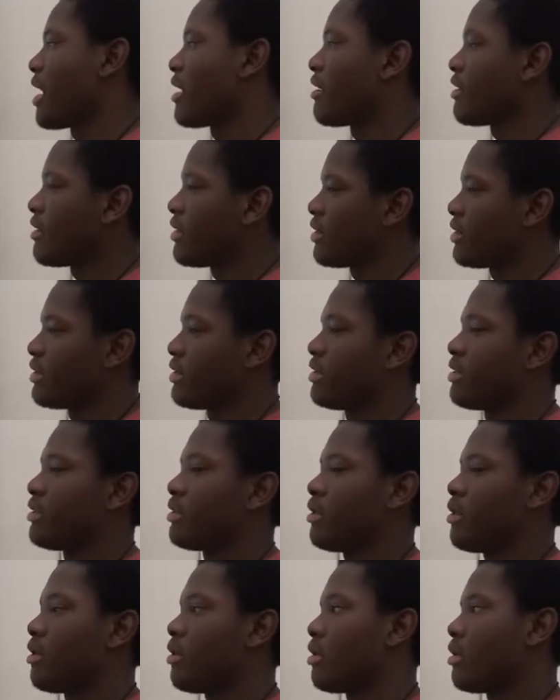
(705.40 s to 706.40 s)
a
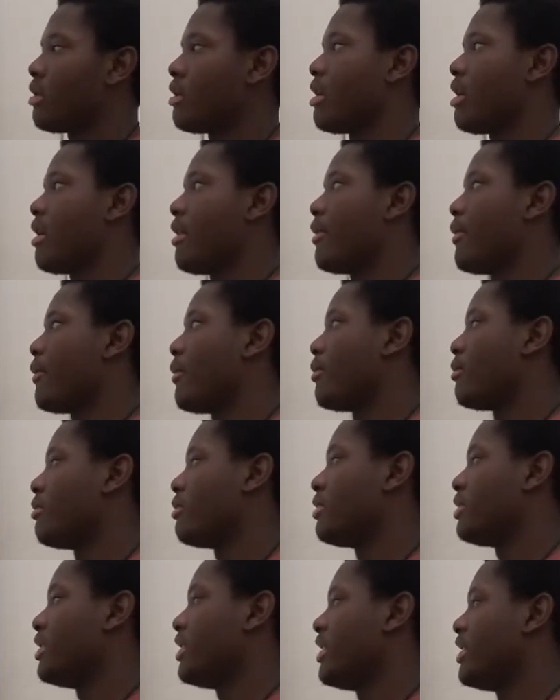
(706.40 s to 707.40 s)
patterned or
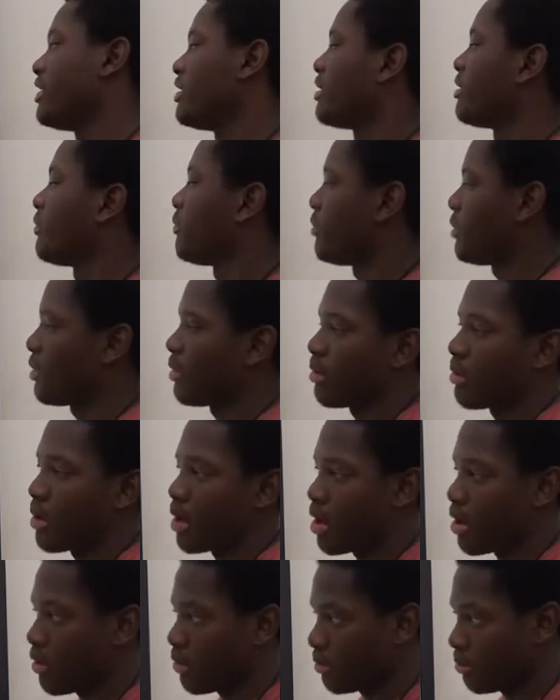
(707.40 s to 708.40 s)
easy to
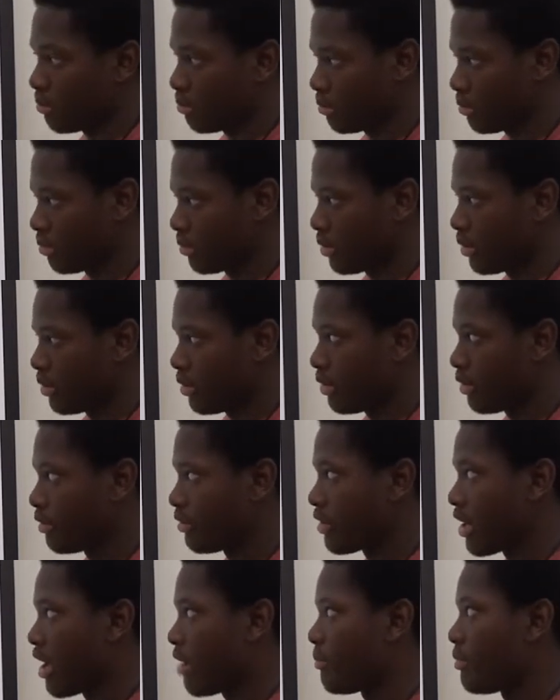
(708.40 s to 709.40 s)
figure out
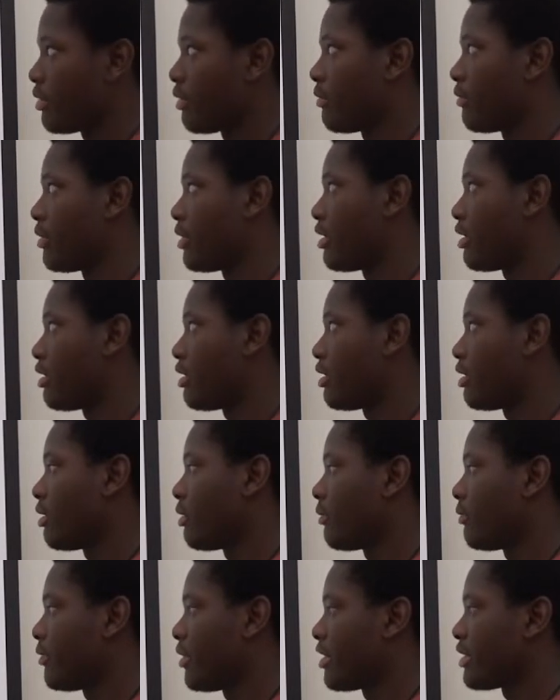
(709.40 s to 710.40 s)
type
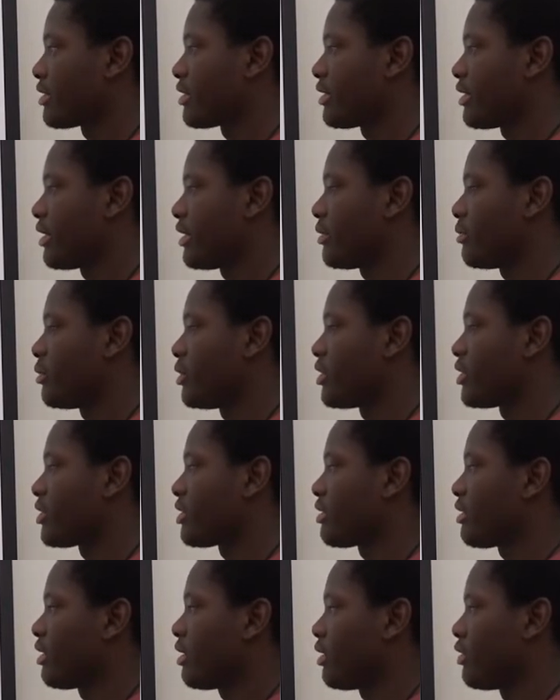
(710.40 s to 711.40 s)
of
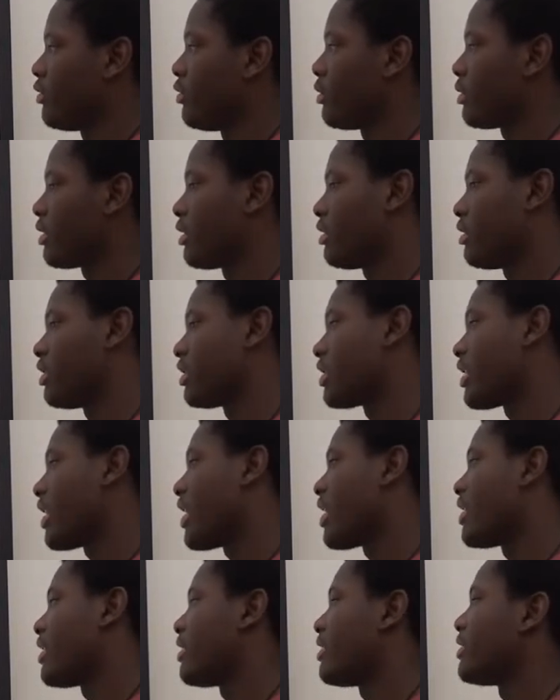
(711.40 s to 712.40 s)
function, which you
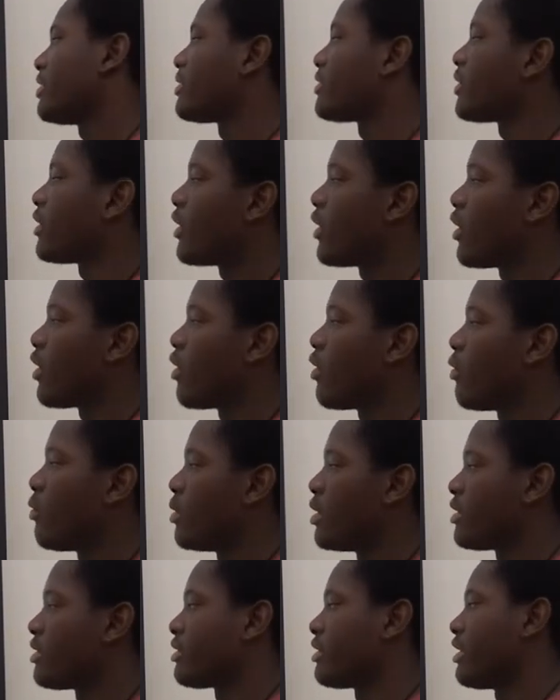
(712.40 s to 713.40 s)
can look at it and
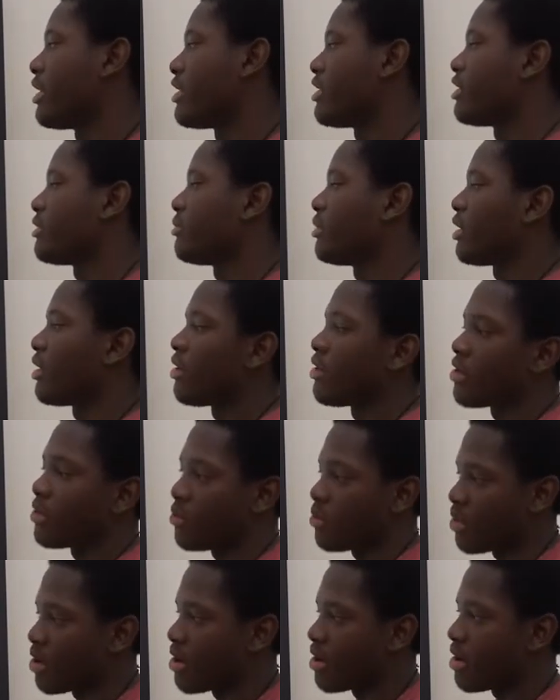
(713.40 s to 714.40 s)
tell which letters
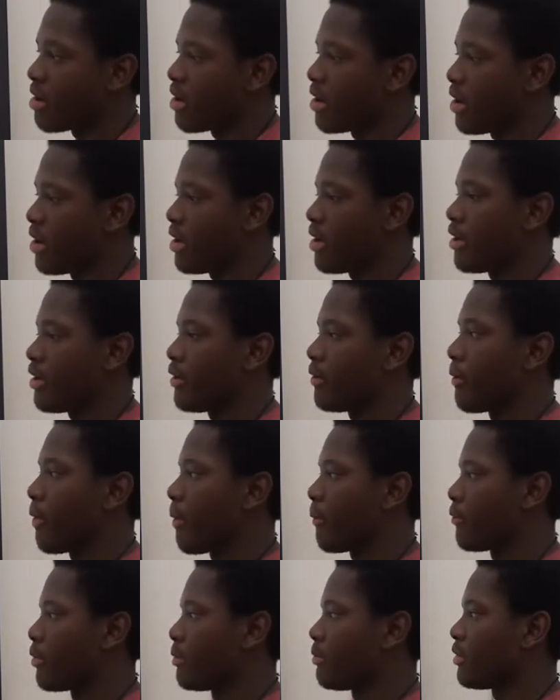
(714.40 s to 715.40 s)
belong to where,
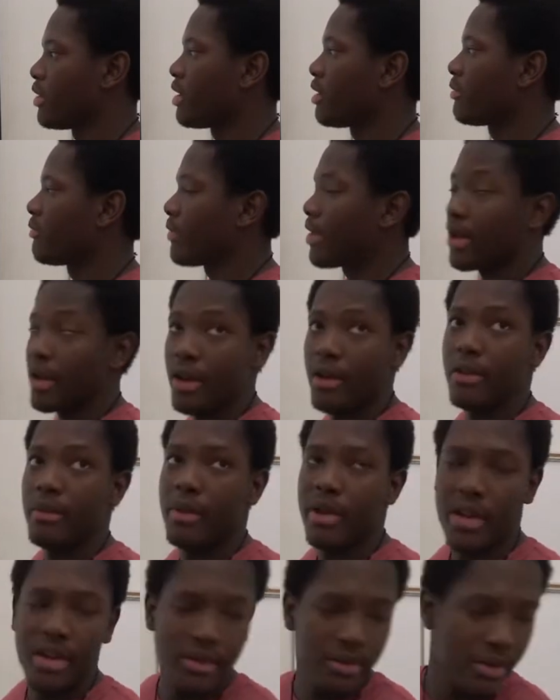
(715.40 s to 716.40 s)
and from there
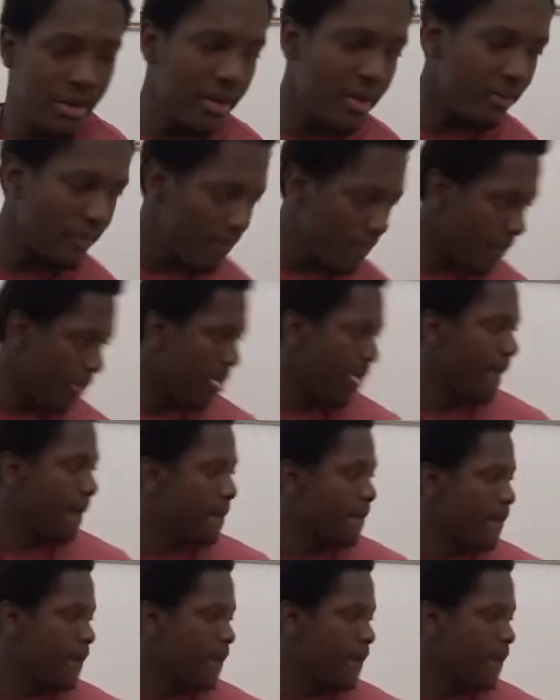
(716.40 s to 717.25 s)
find out the password.